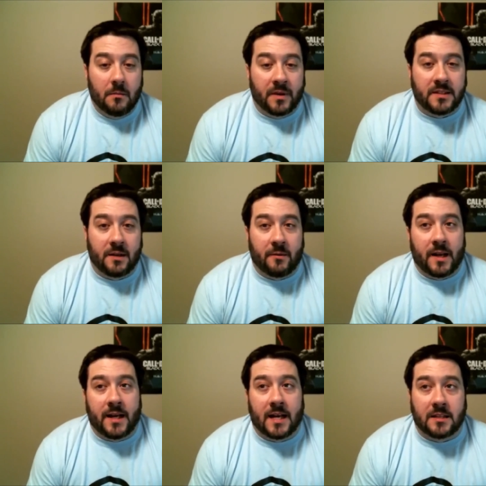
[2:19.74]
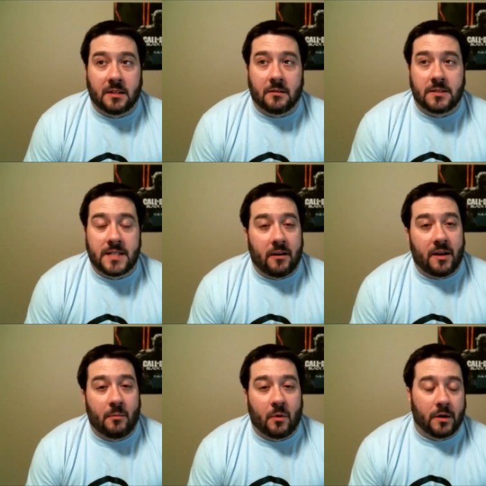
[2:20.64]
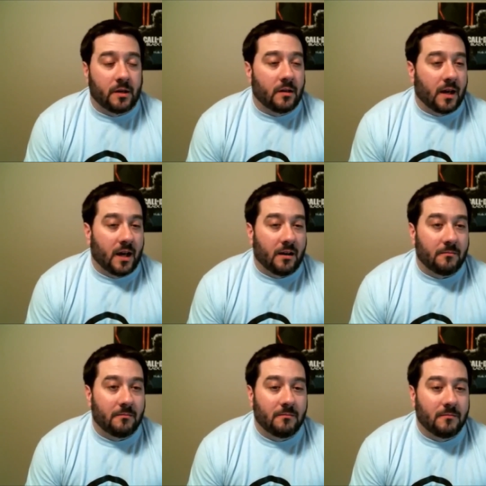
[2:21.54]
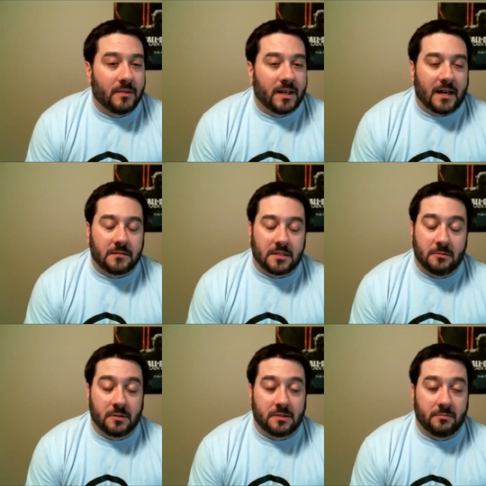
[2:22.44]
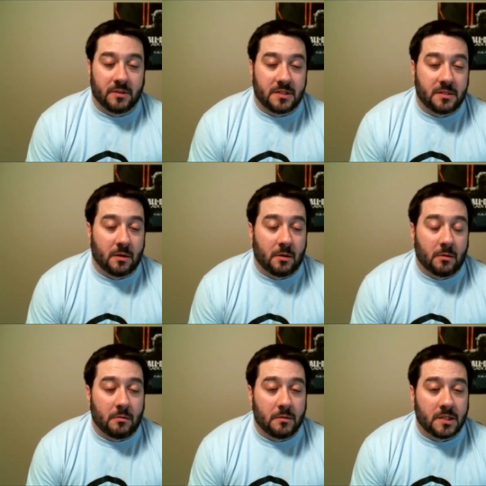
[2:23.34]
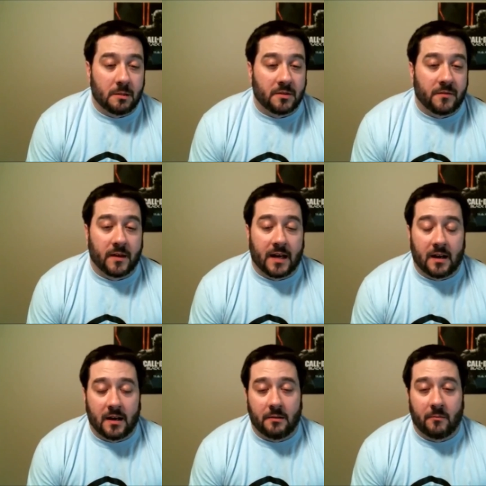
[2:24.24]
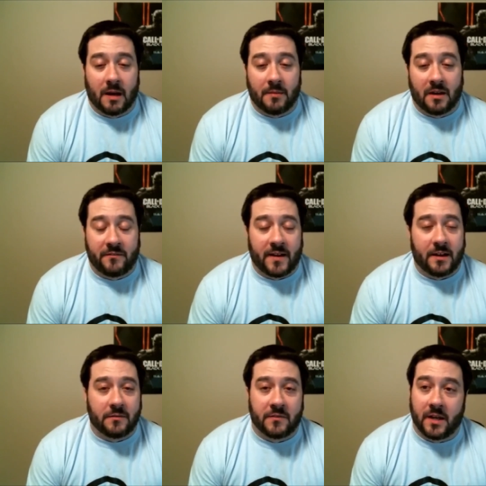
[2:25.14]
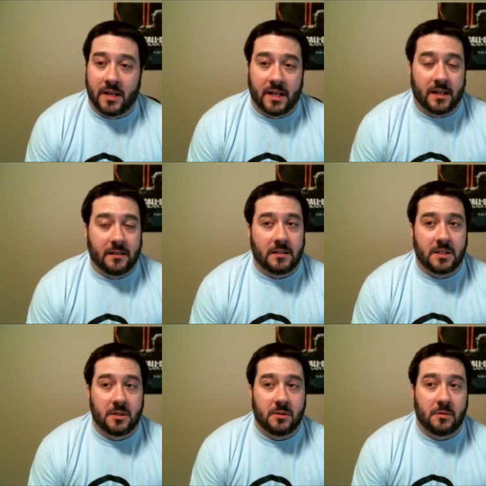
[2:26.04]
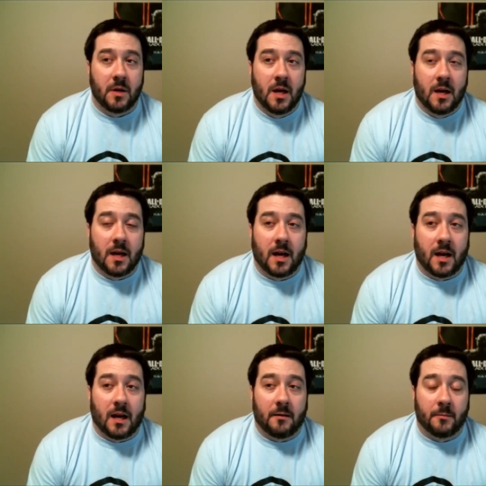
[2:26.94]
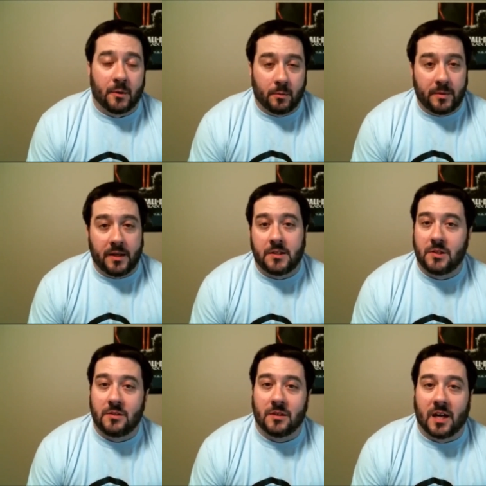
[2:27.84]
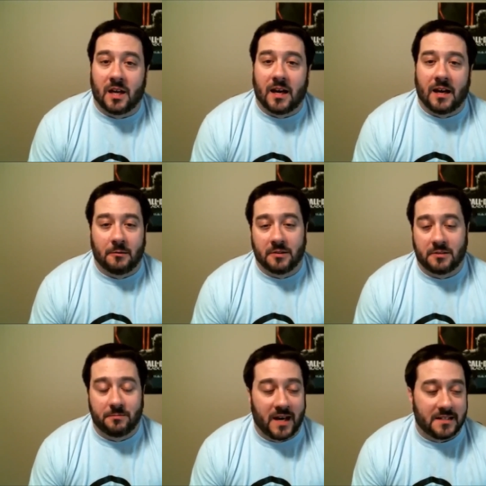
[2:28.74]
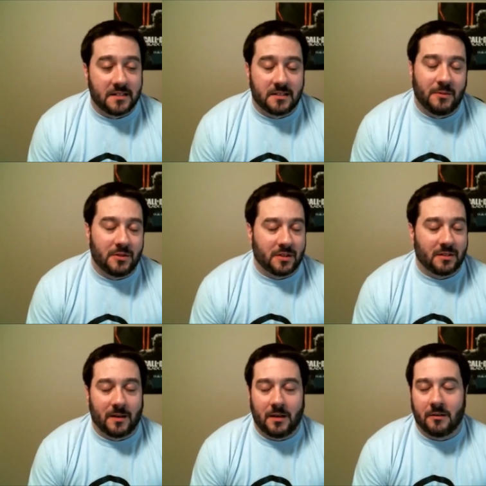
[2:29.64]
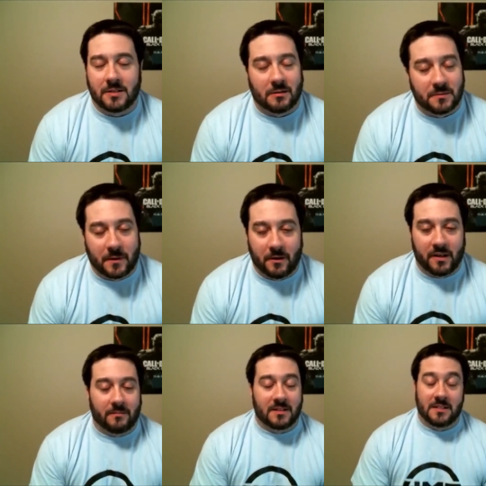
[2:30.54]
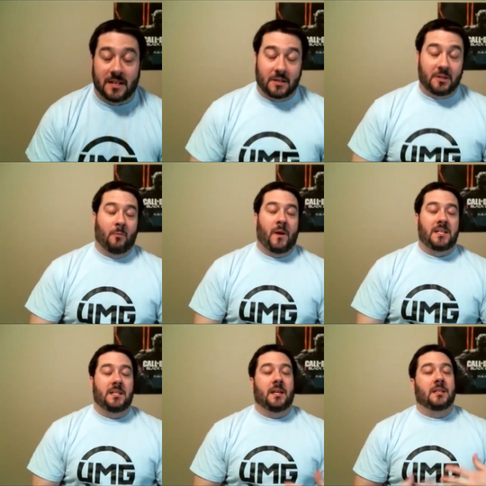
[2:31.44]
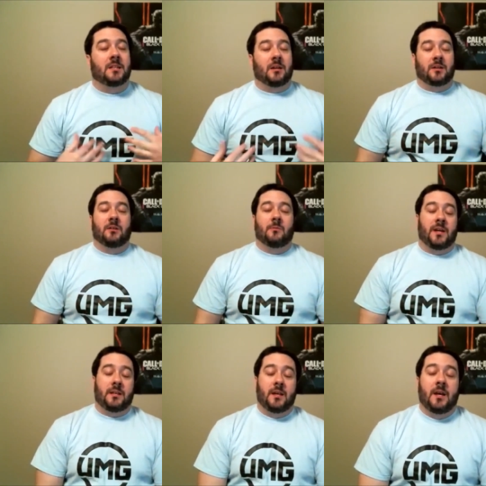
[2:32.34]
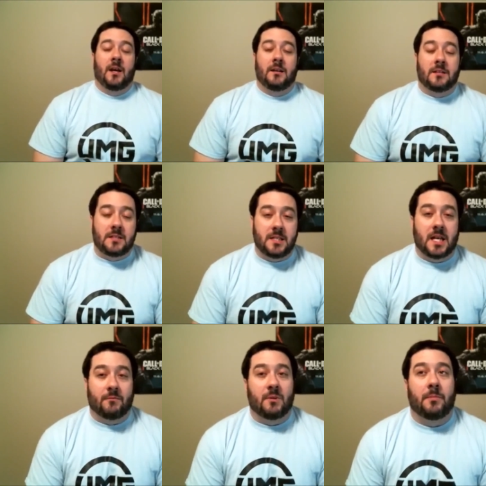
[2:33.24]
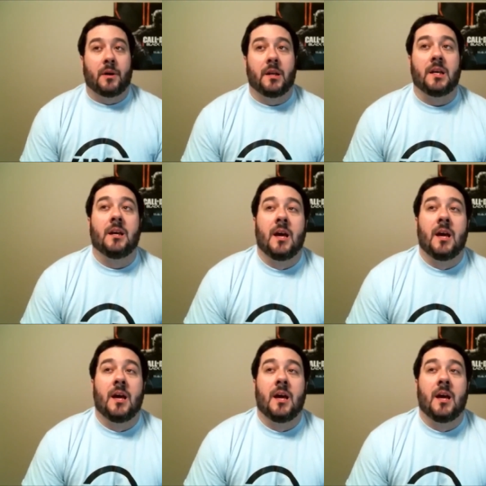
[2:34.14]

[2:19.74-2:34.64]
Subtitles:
then when I got there Saturday morning, it honestly was so much fun. On my final flight into Myrtle Beach, I was blasting some music in my ears. I was partying in my seat. I couldn't wait to get there. I couldn't wait to see everybody.